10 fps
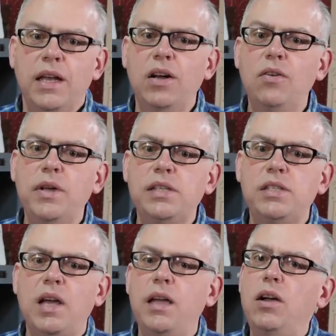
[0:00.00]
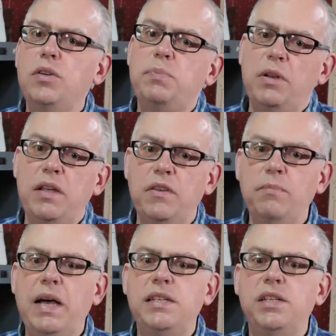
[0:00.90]
And always, I always believe
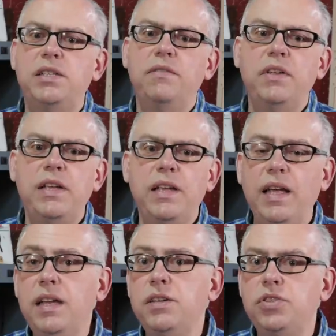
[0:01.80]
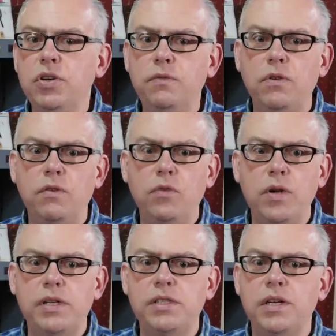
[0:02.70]
in positivity, and a cheerful
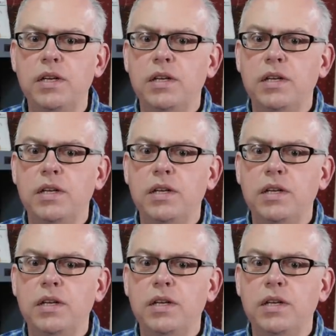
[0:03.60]
voice